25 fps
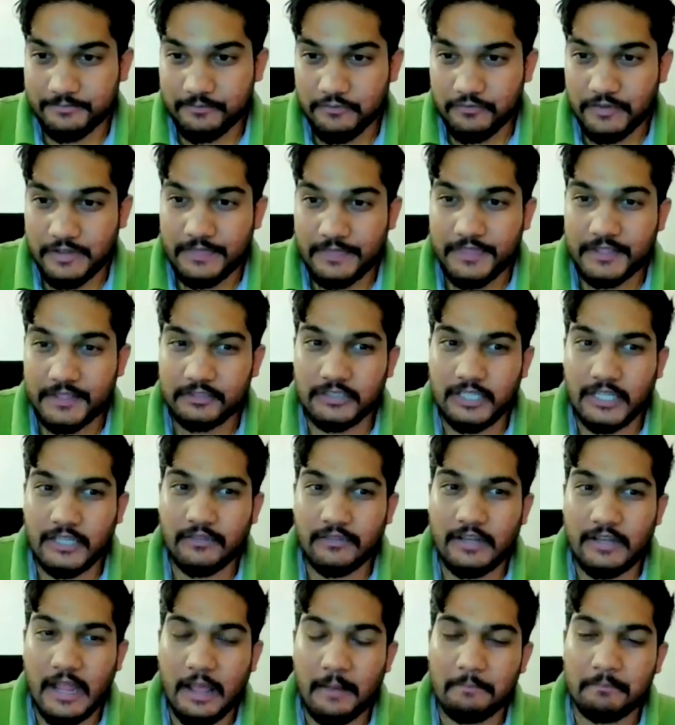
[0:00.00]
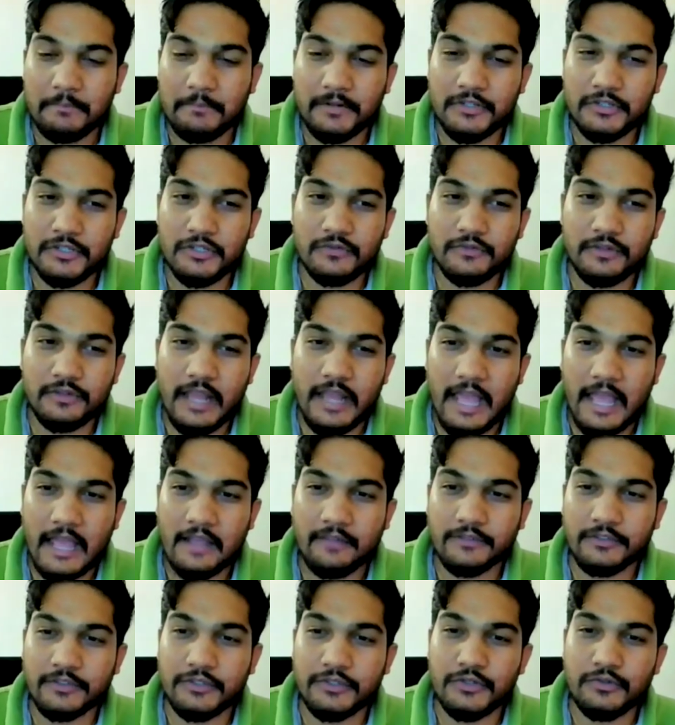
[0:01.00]
when the thing will happen, you will
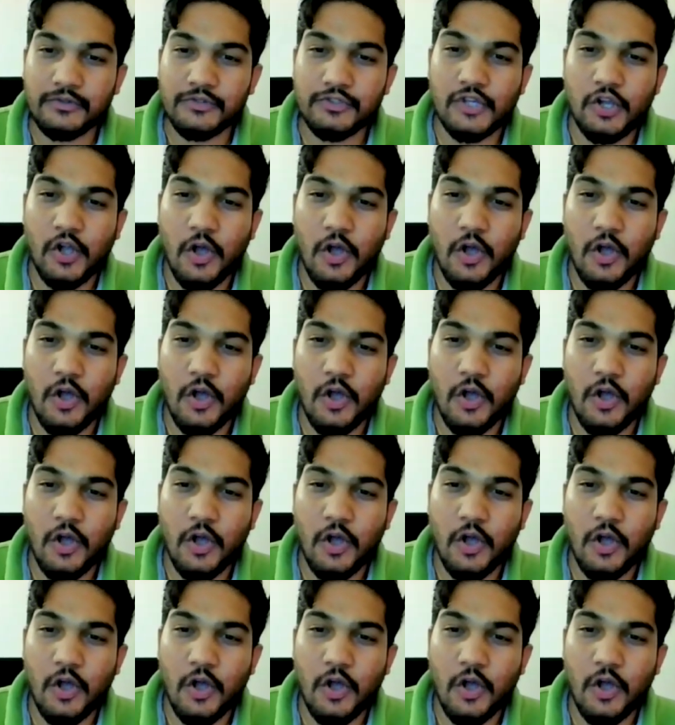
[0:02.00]
have to use